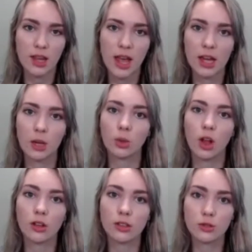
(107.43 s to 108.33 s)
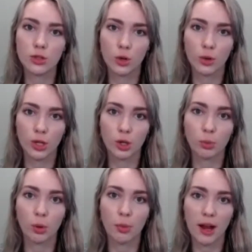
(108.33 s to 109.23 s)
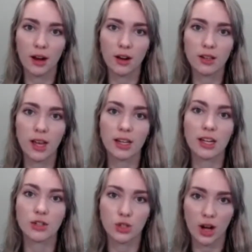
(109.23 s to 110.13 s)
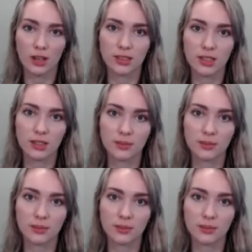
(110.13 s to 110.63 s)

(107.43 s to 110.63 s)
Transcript: and it will also show that you're prepared and interested.